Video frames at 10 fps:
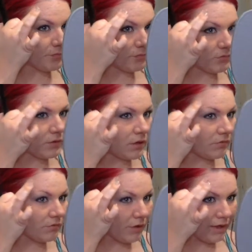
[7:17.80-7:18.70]
And then
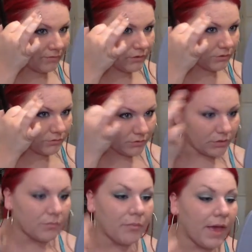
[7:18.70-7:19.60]
if you have to, you
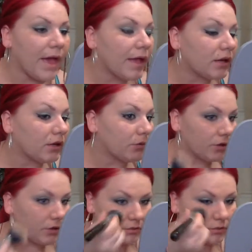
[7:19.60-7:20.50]
can pat anywhere you
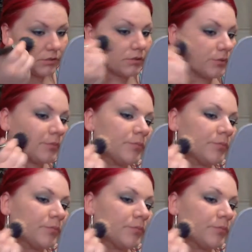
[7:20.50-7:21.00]
need to.